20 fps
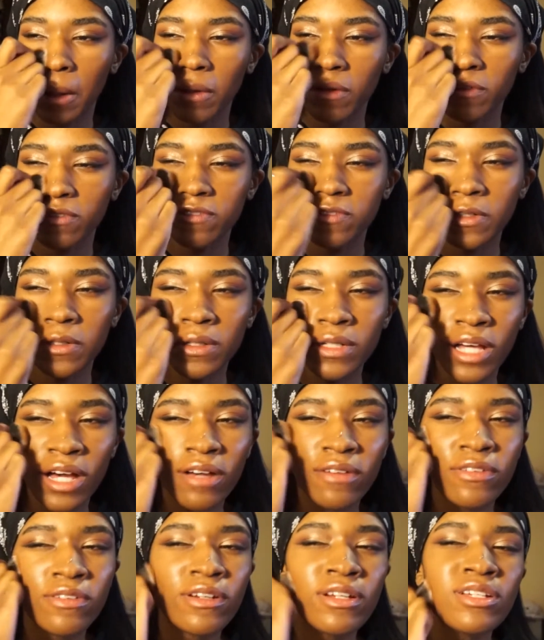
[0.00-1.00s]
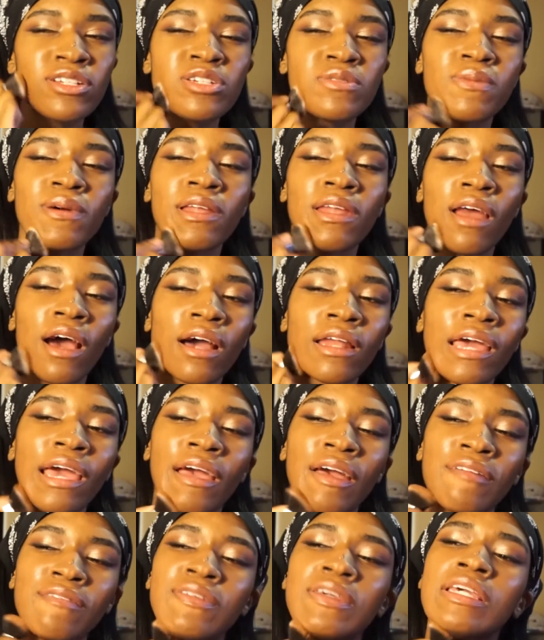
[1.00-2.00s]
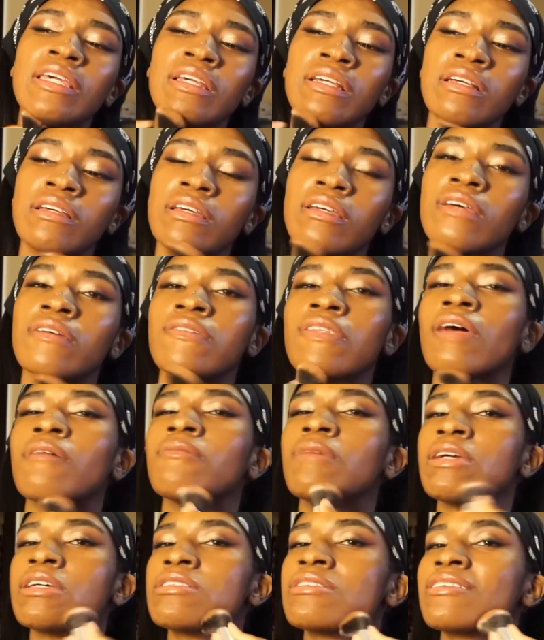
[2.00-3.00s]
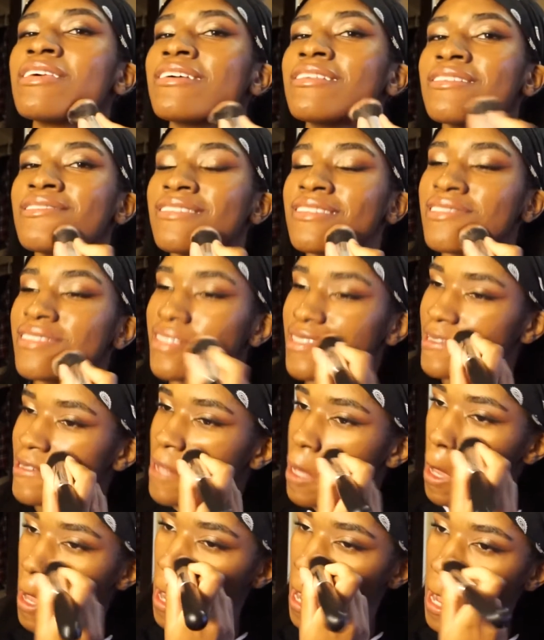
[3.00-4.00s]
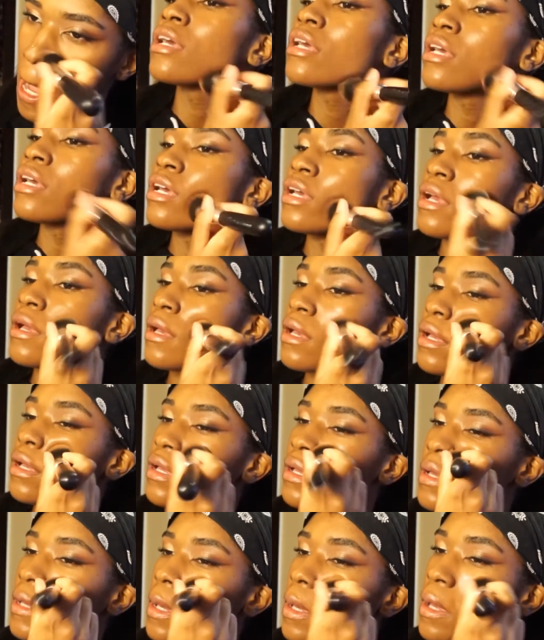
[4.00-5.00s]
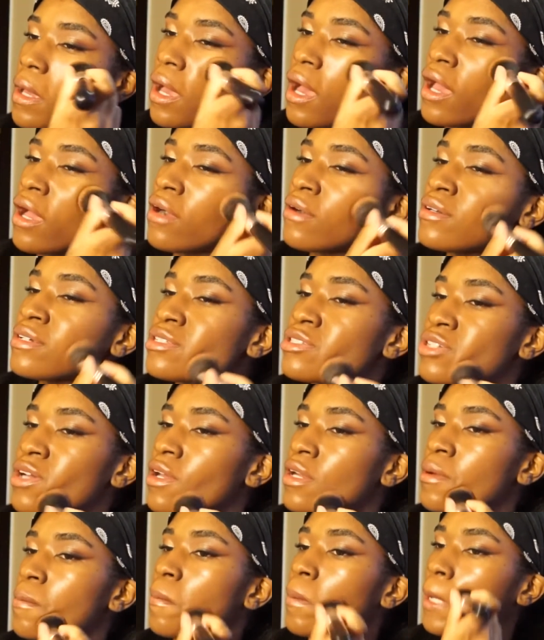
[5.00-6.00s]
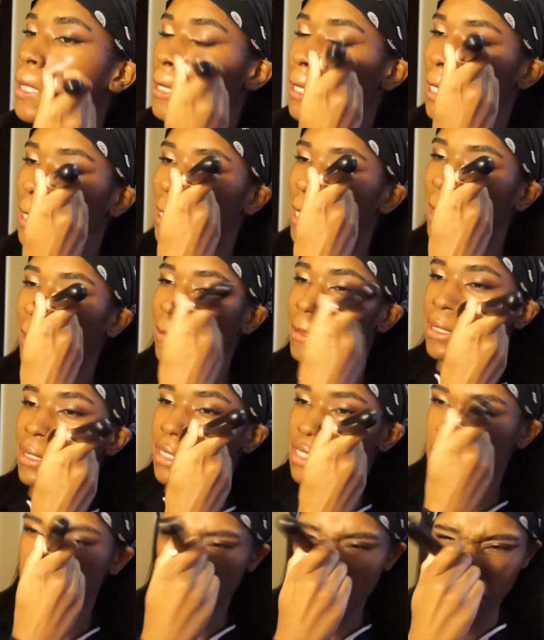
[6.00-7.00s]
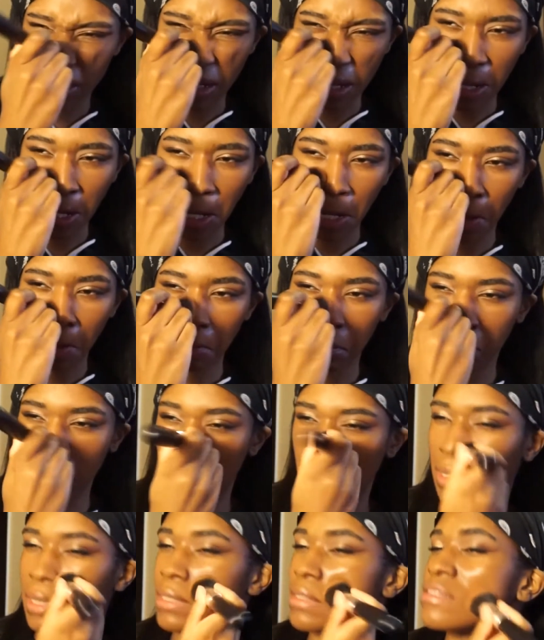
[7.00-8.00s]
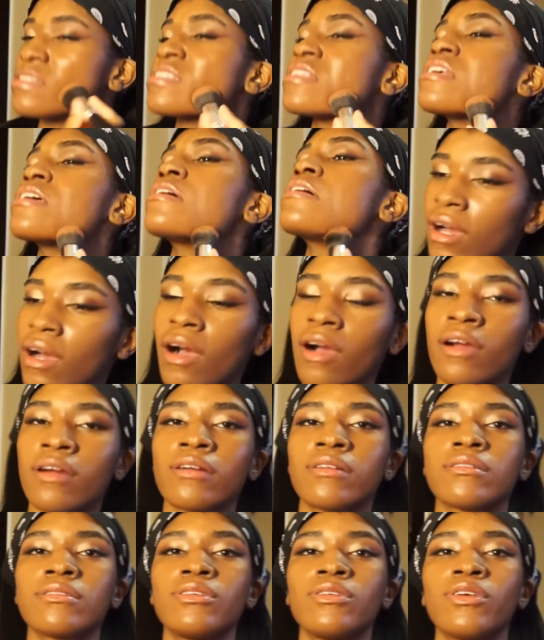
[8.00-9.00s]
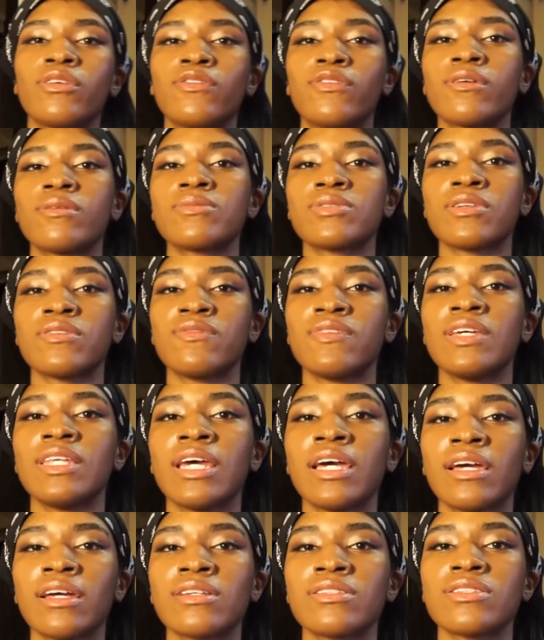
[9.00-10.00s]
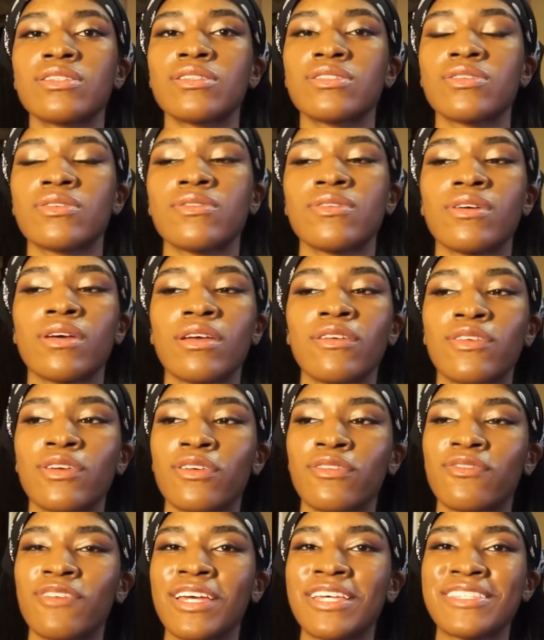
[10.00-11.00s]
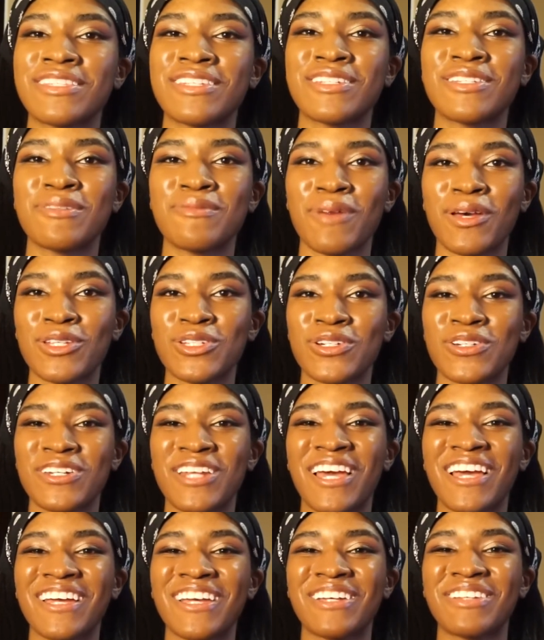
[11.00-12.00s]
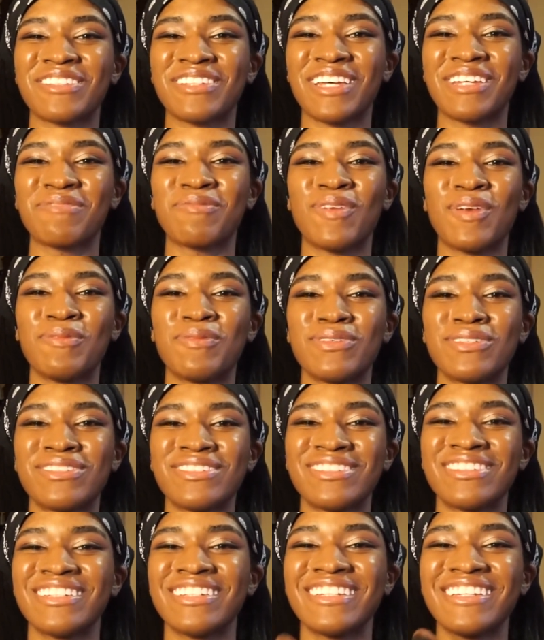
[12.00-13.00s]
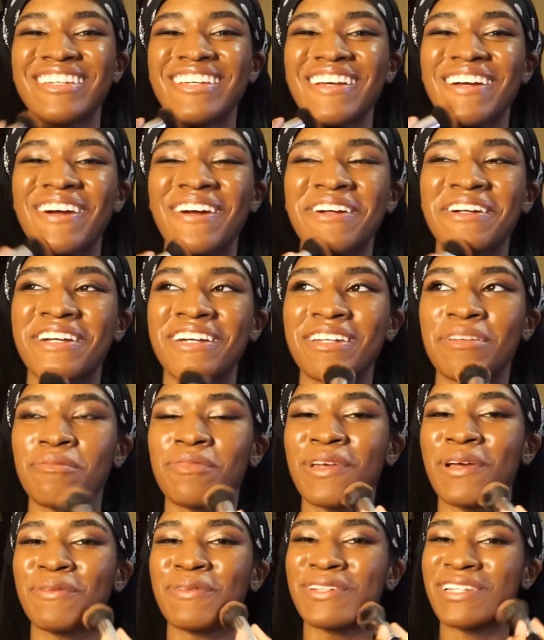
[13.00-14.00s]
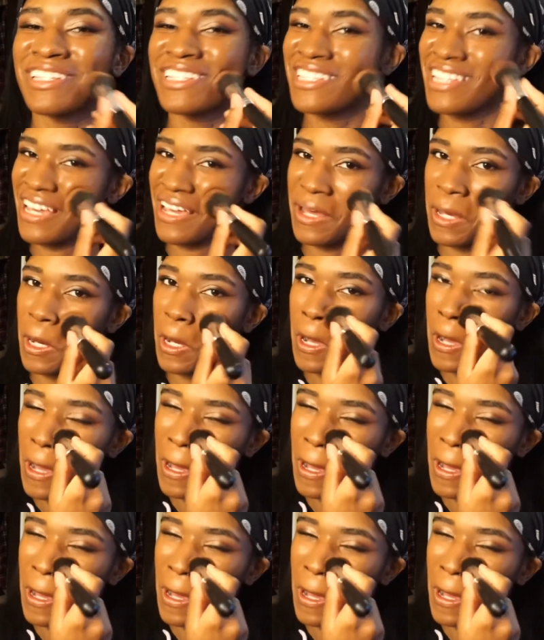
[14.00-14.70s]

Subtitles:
full coverage but not heavy, if that makes sense. I always try to blend it down into my neck because our uniforms are V-necks, so if your face doesn't match your neck, like people are gonna be able to tell.